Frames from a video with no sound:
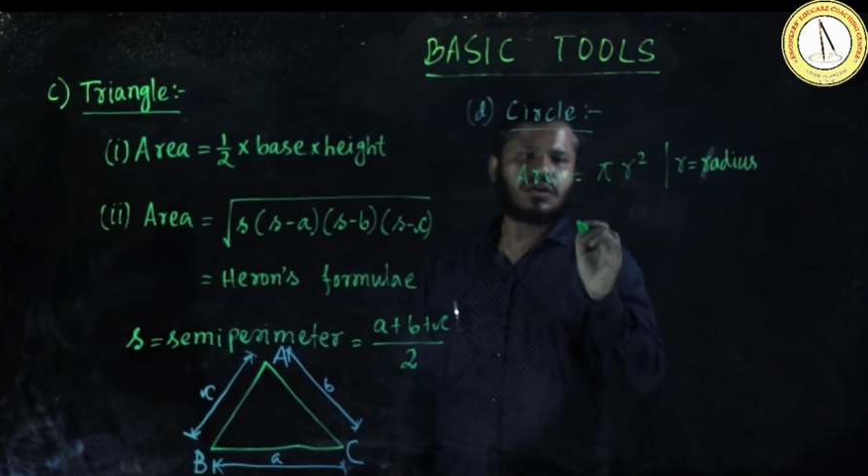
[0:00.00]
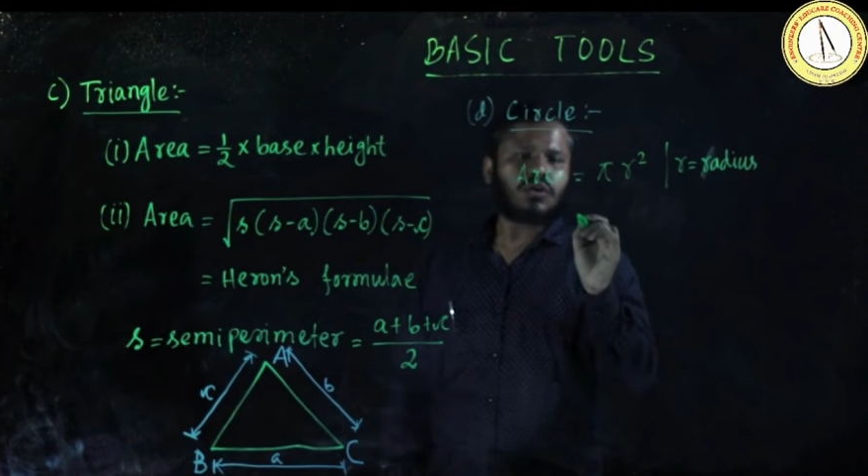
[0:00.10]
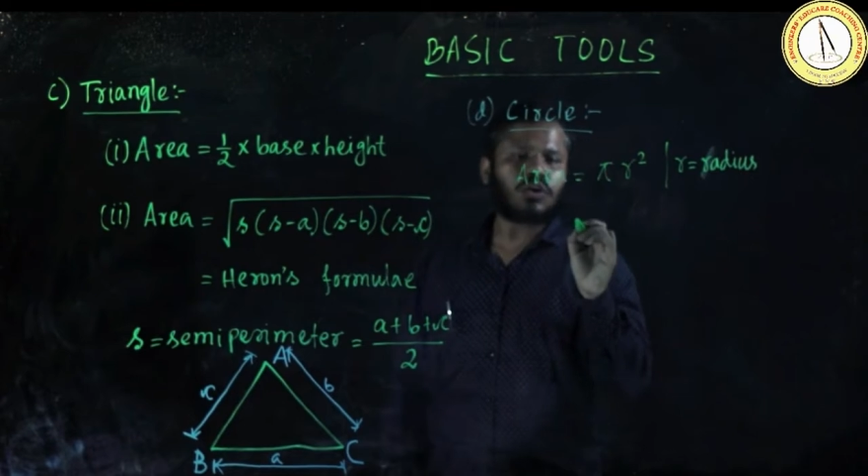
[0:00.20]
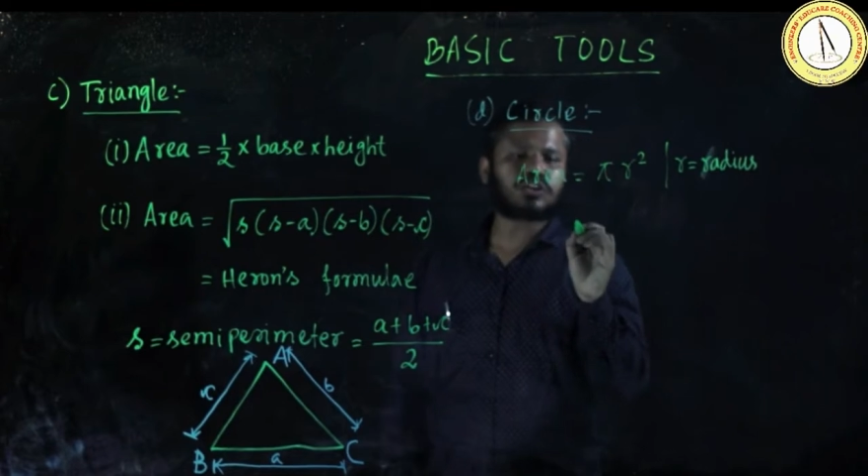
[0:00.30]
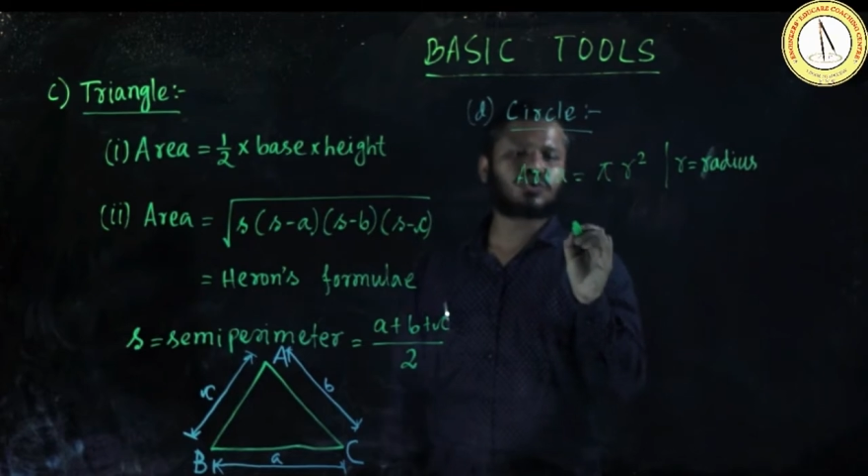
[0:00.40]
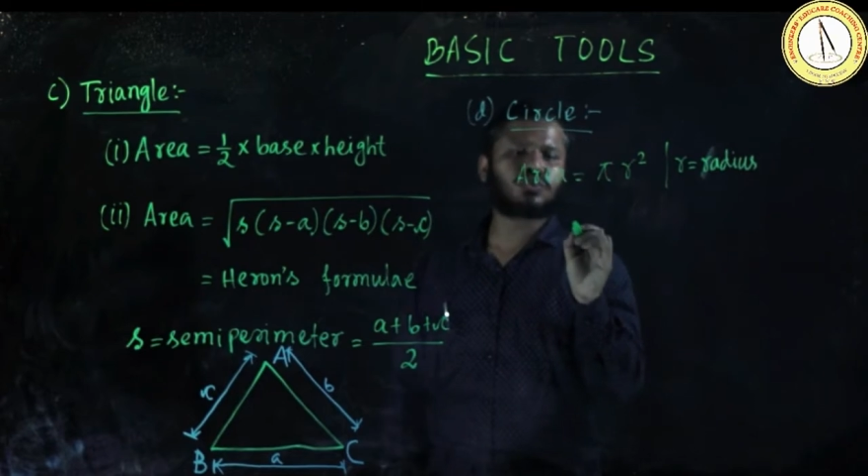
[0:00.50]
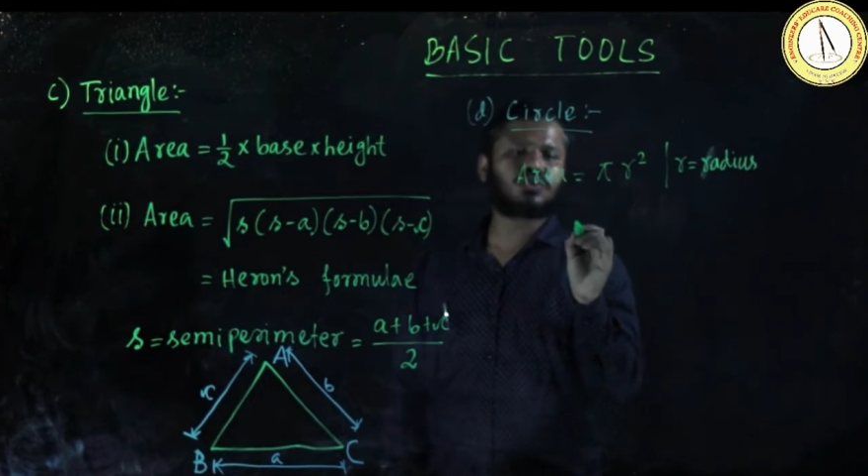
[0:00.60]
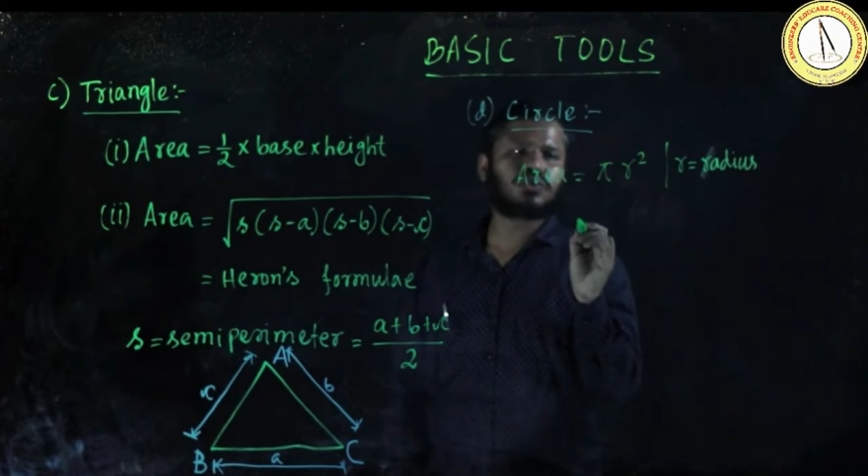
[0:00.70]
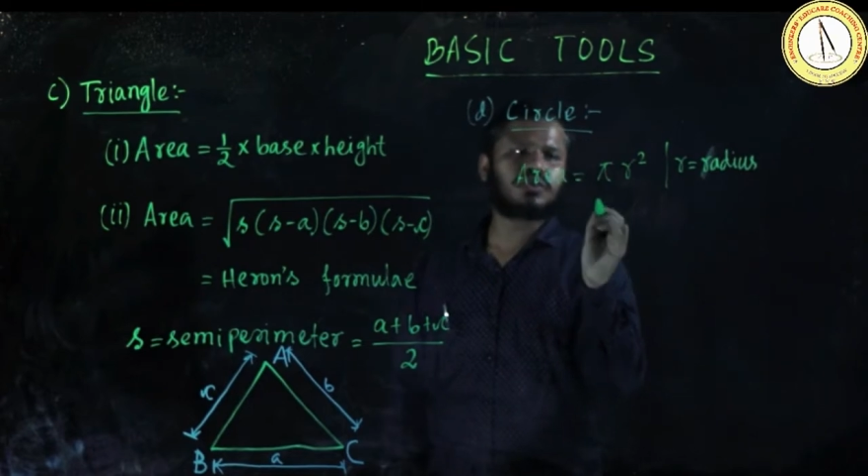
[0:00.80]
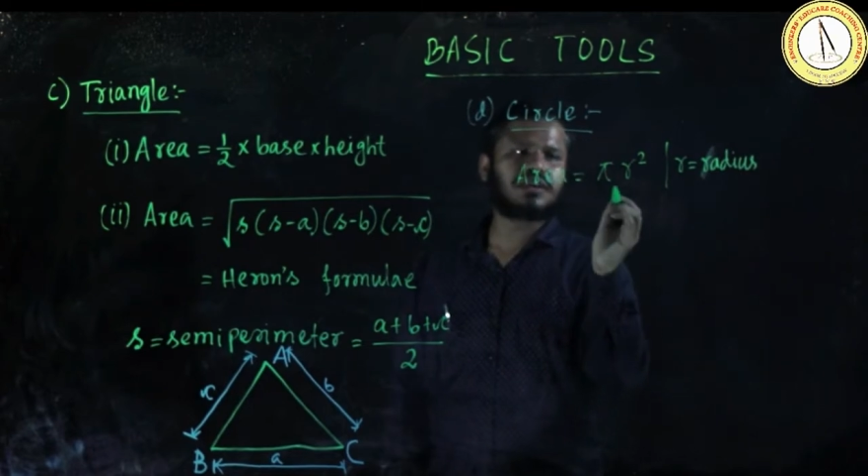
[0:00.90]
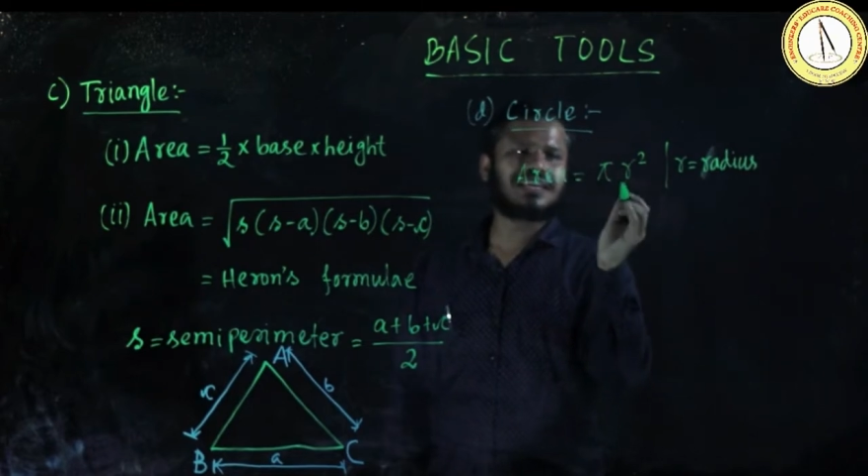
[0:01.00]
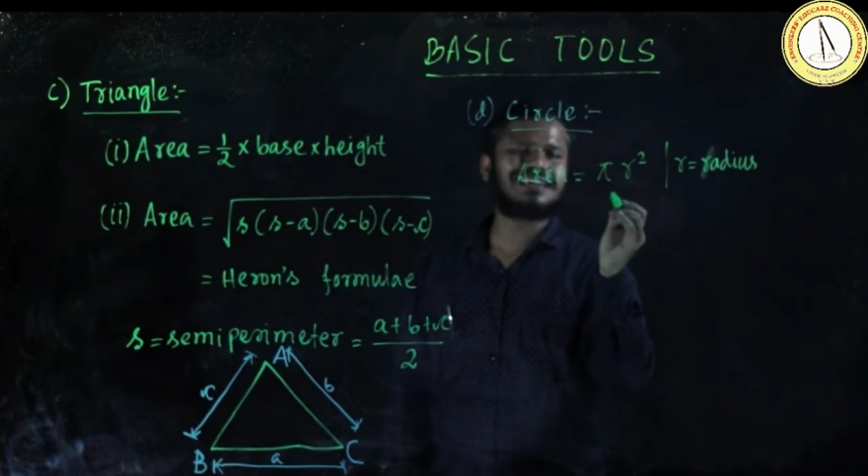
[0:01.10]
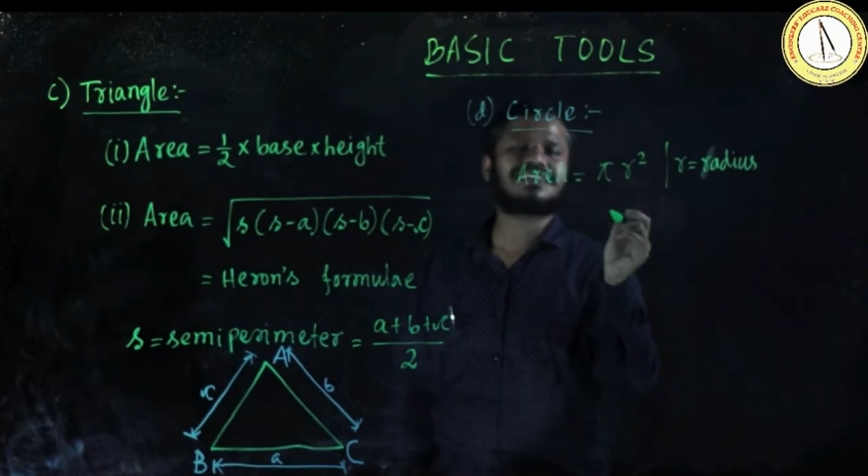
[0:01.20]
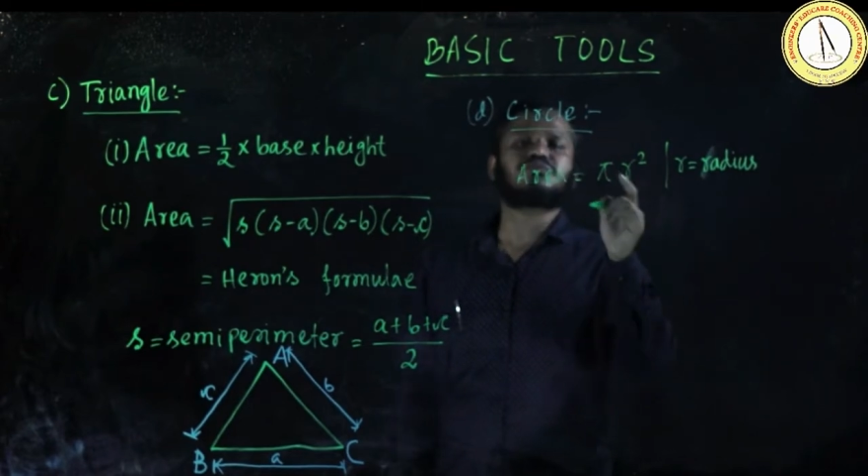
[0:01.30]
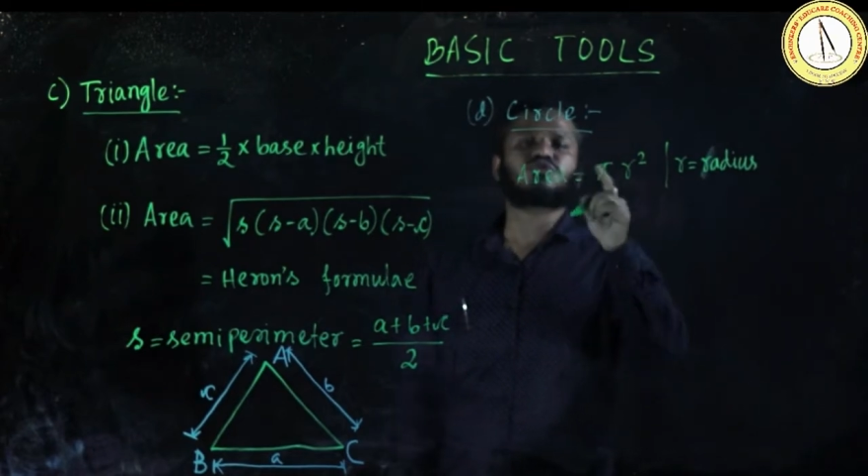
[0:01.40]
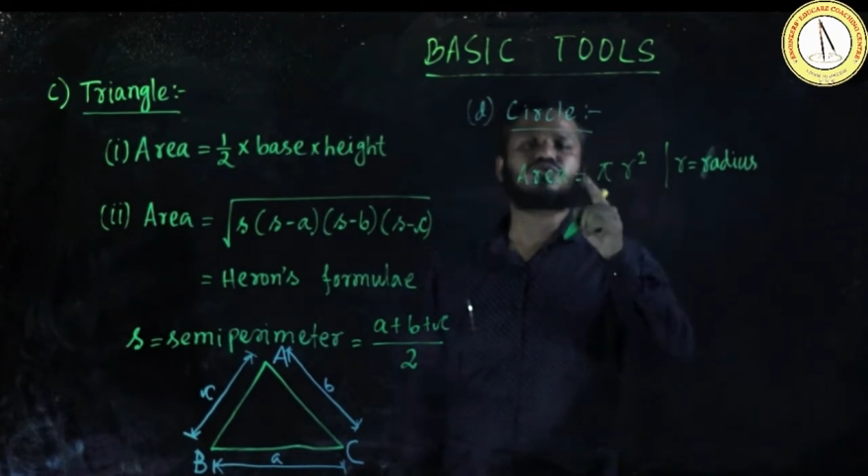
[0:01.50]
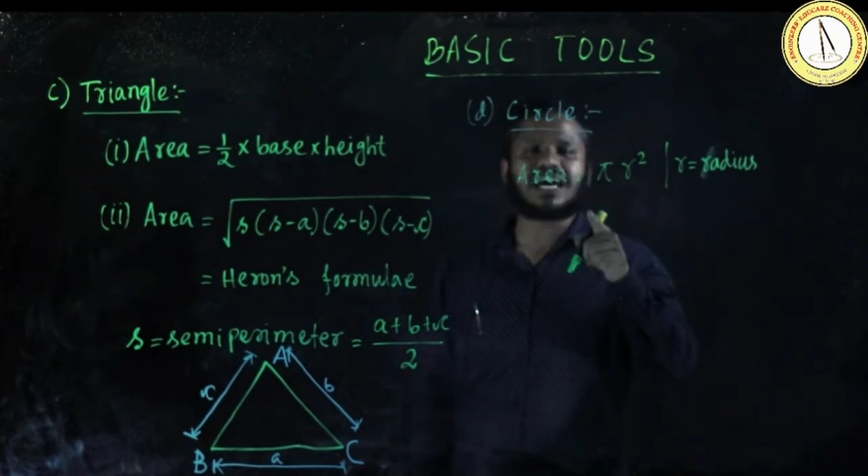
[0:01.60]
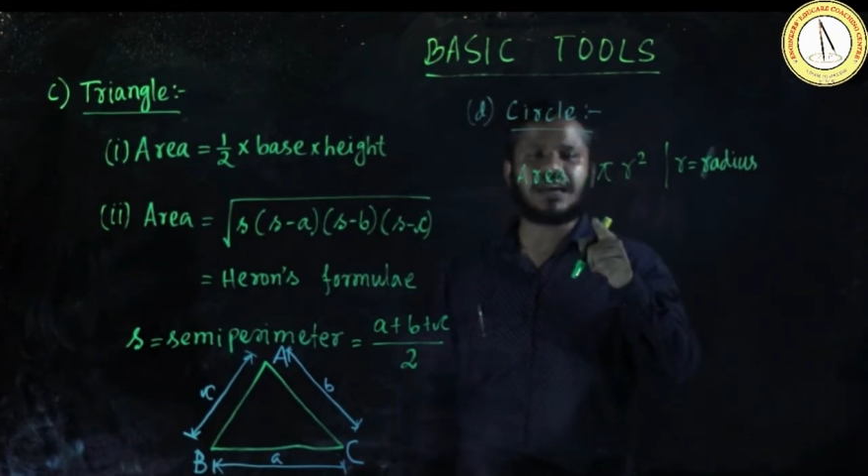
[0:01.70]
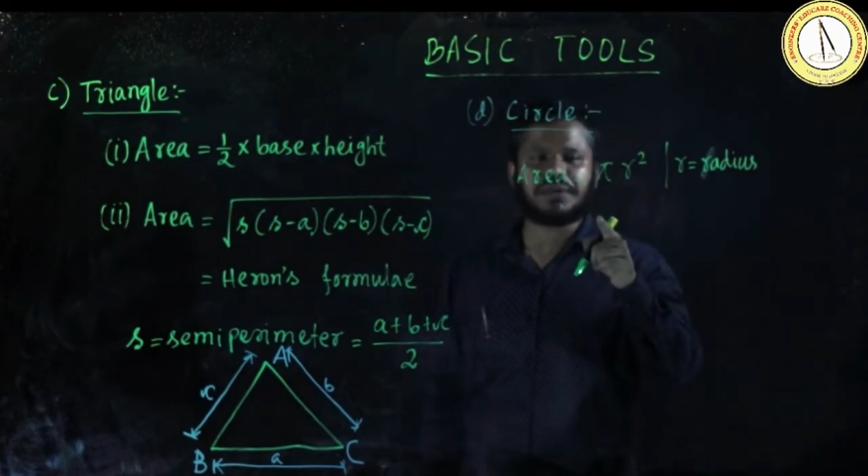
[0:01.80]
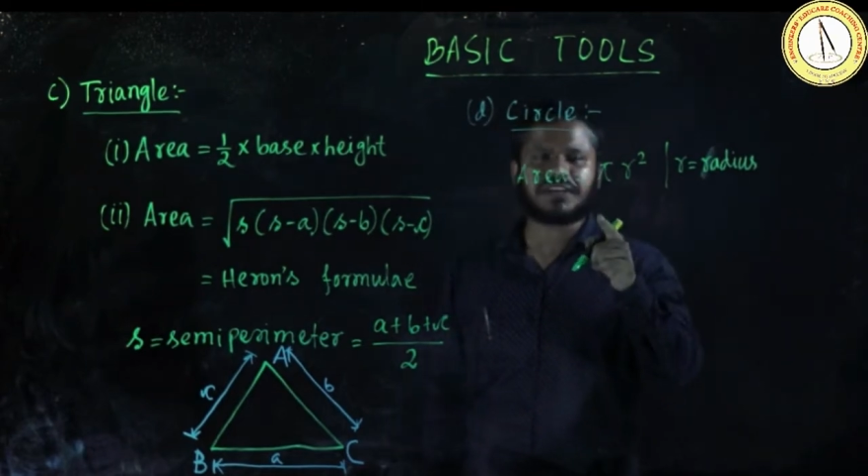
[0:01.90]
Also, in terms of
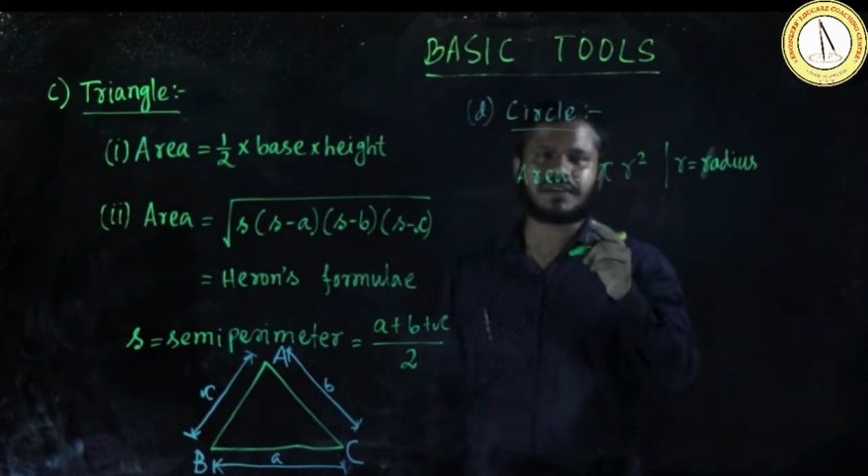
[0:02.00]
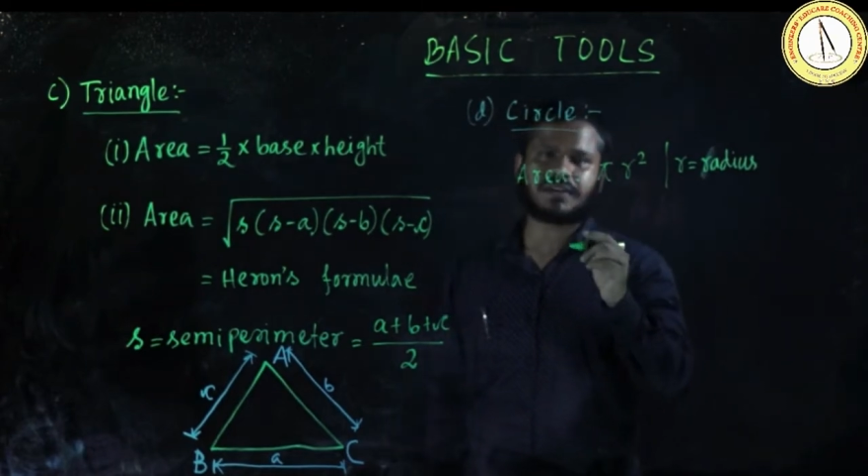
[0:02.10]
diameter,